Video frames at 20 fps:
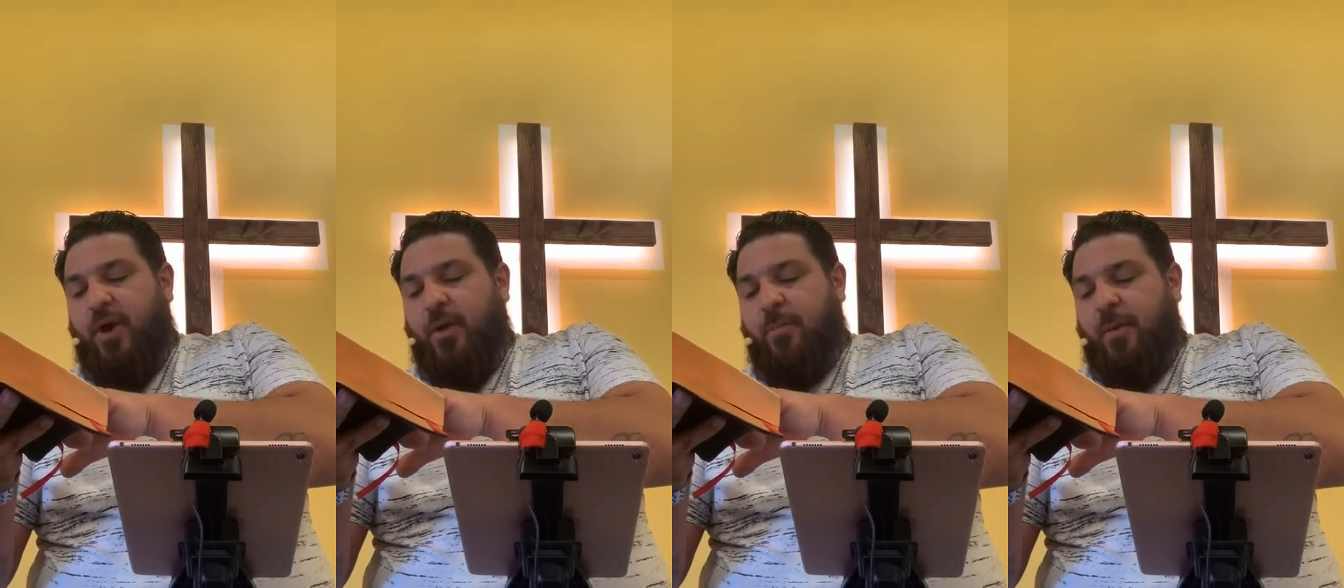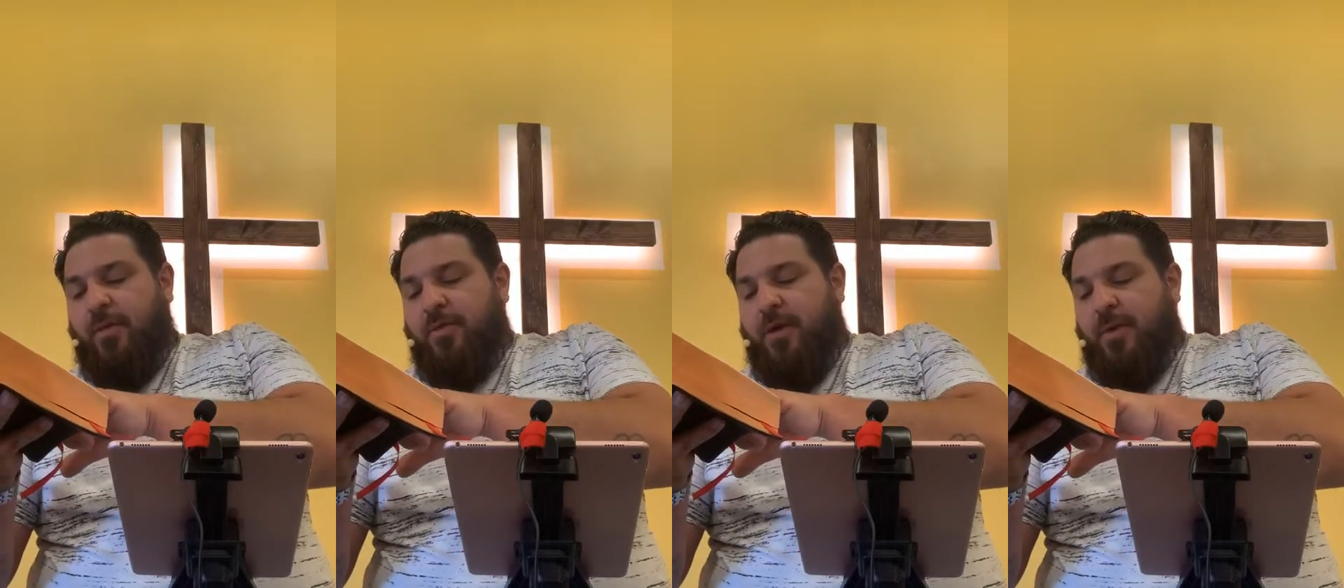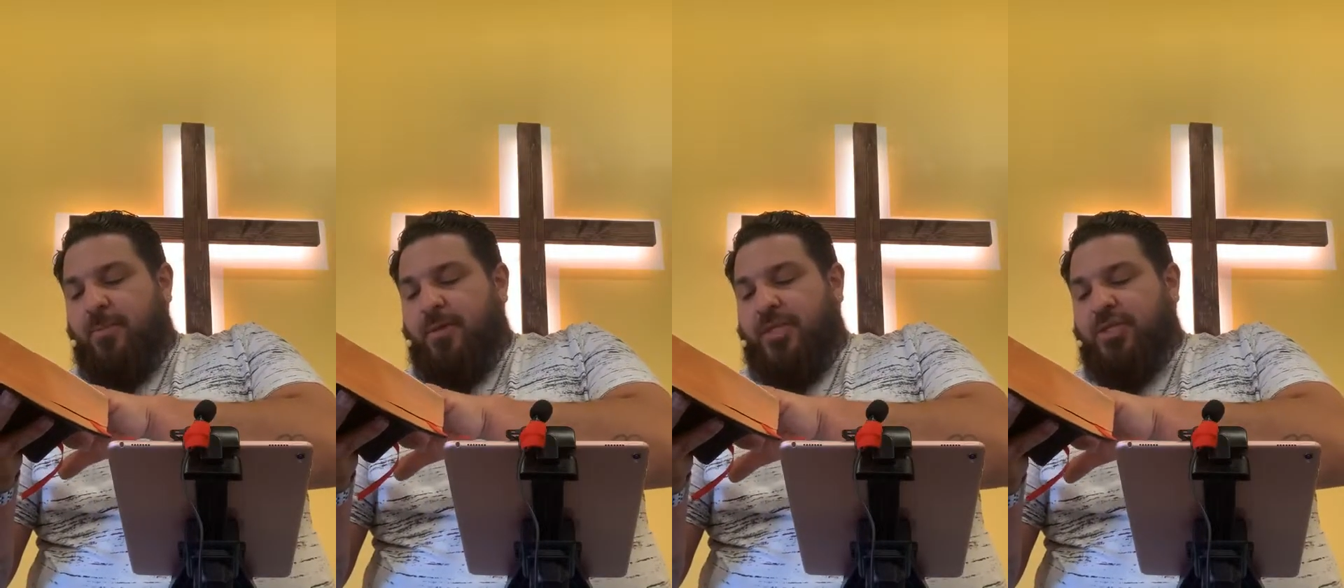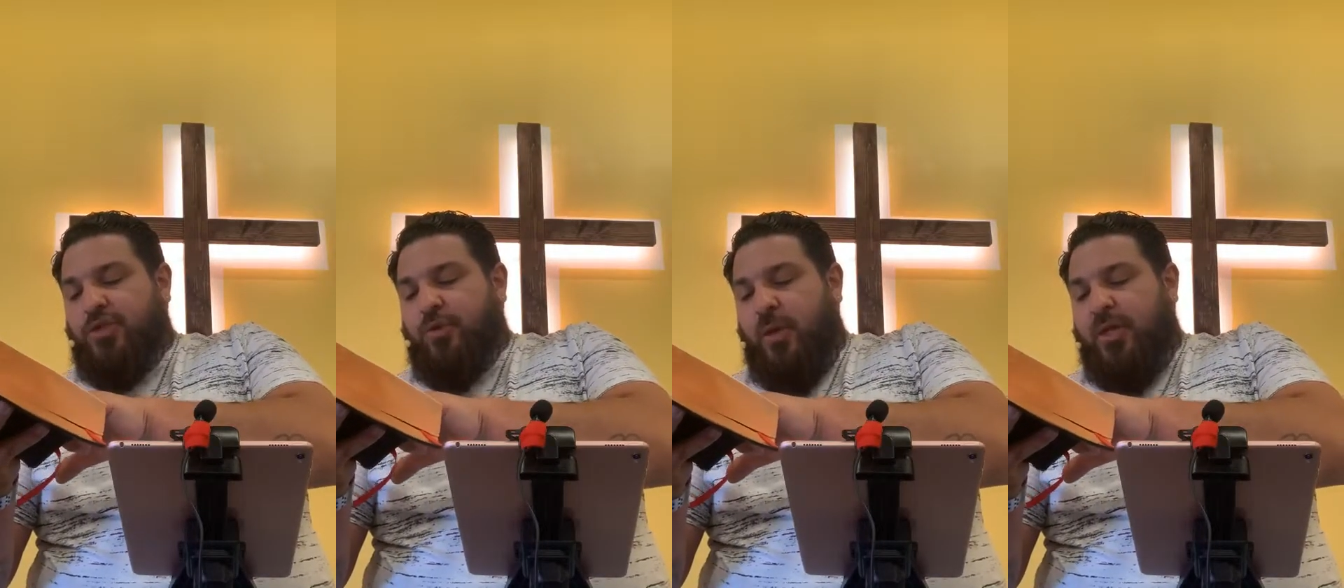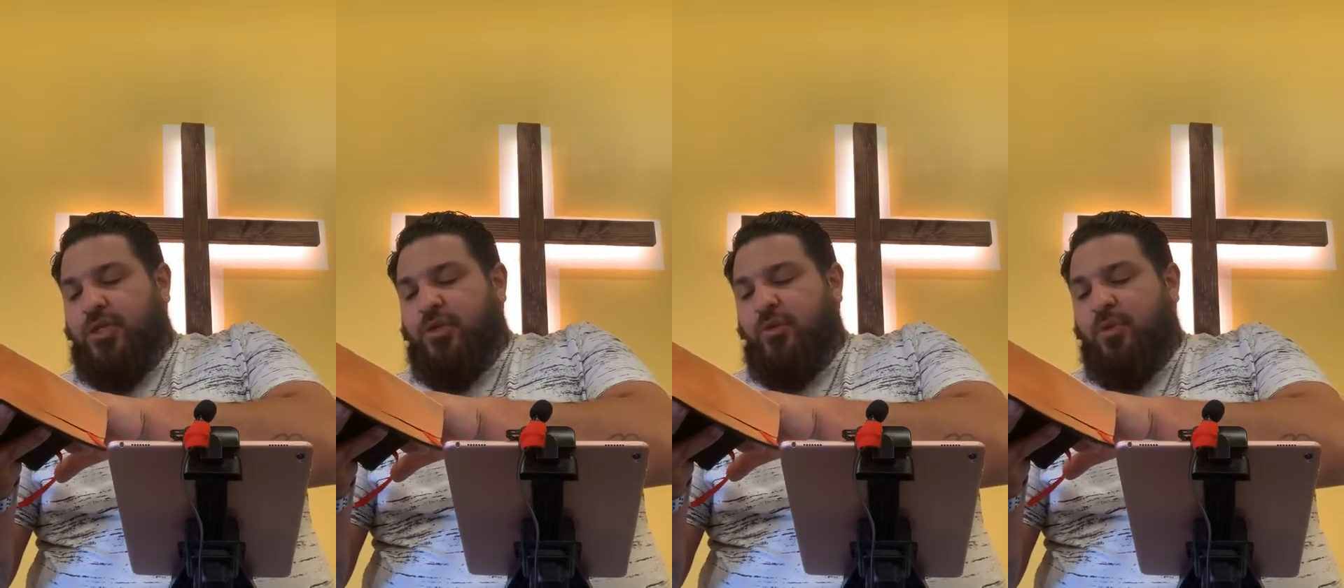and mother and be
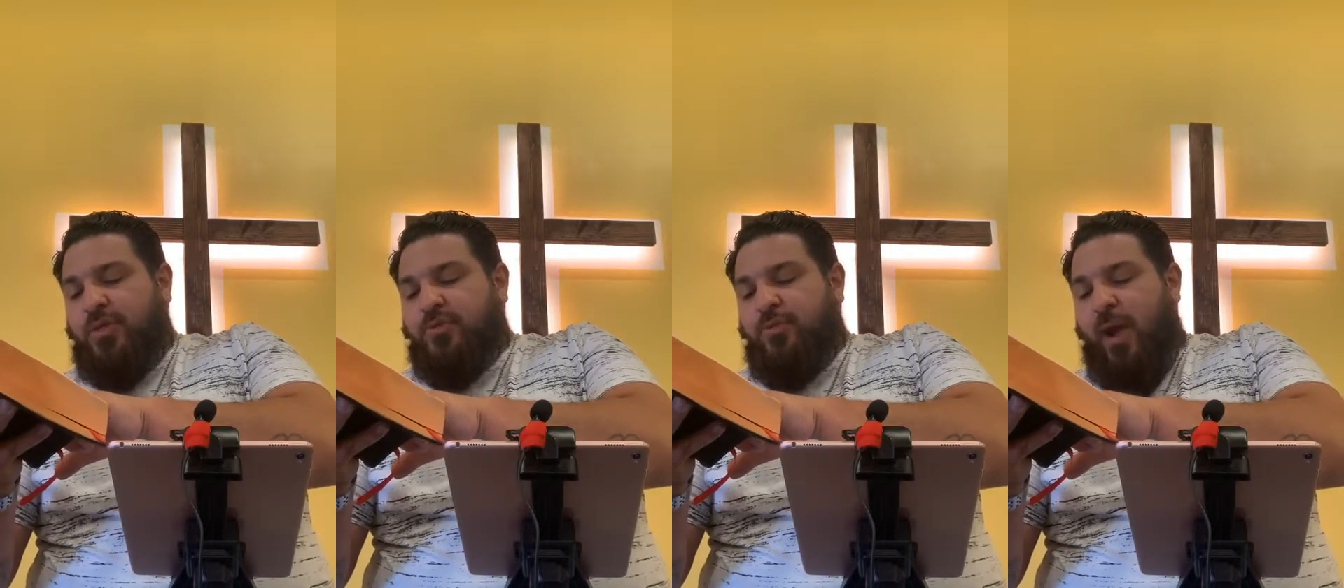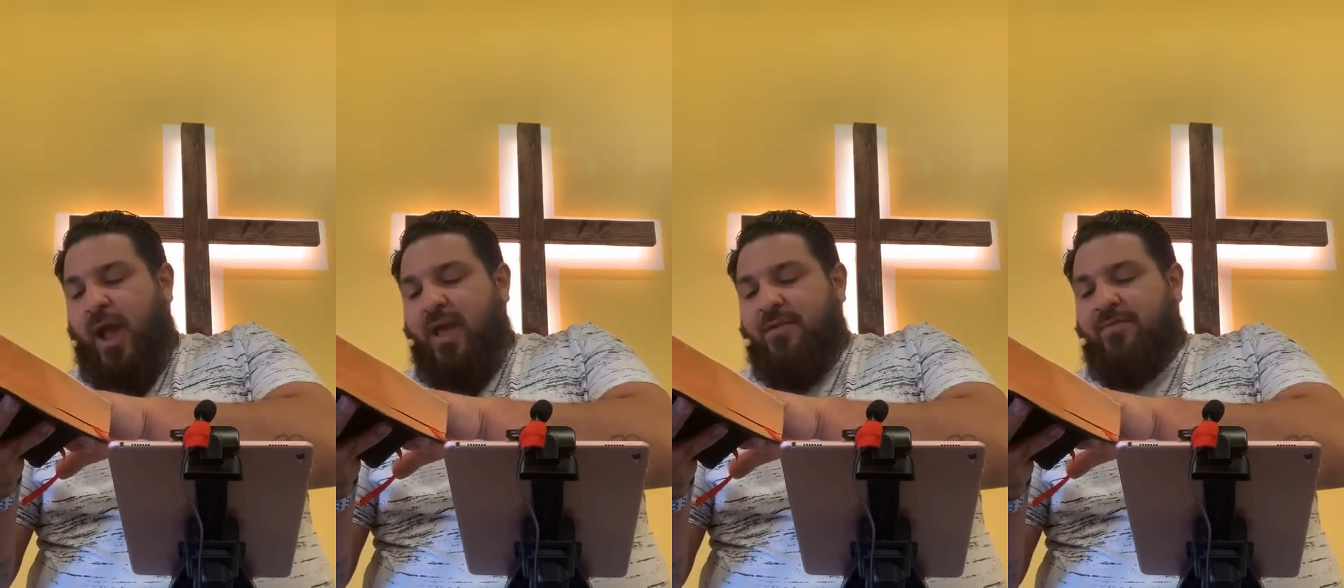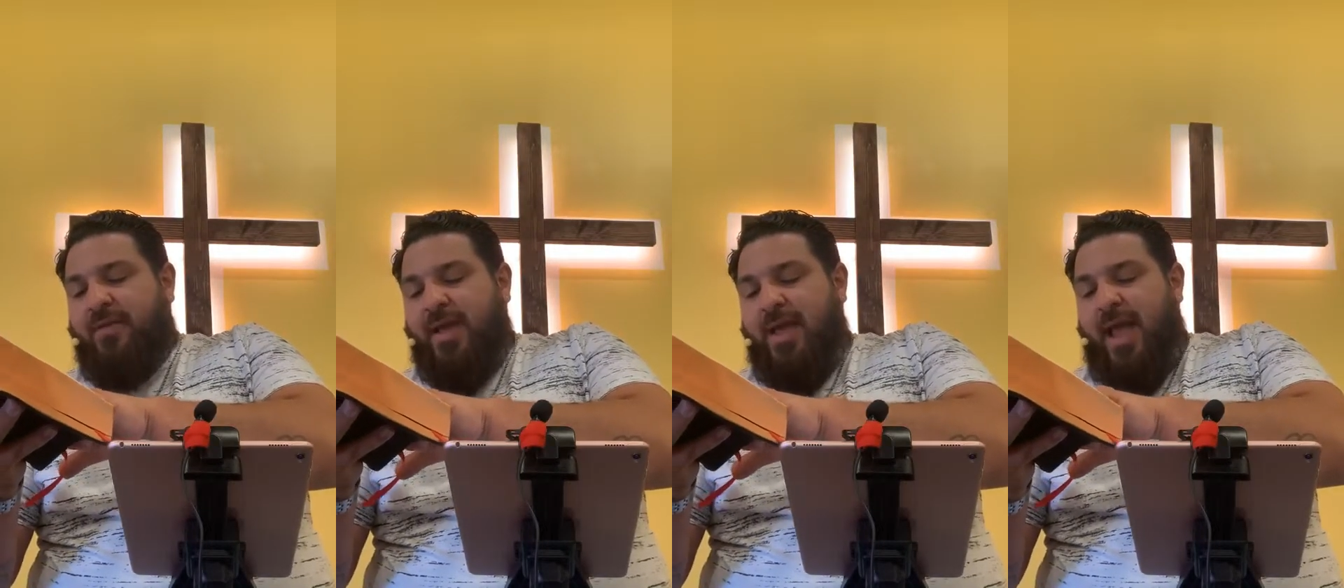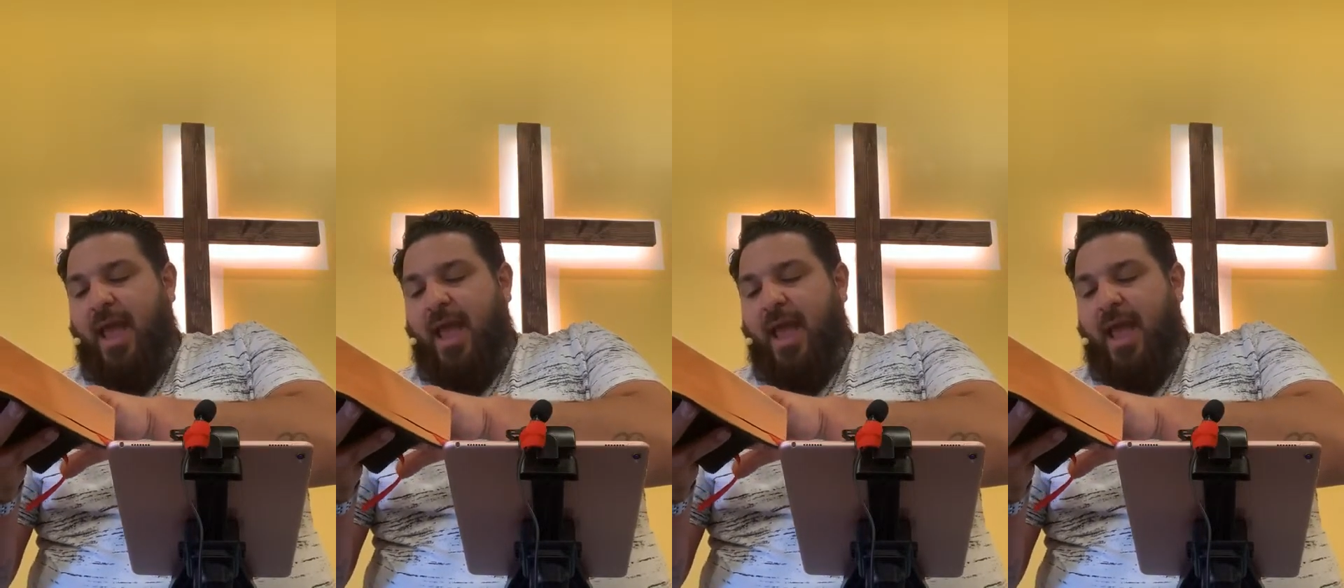joined to his wife,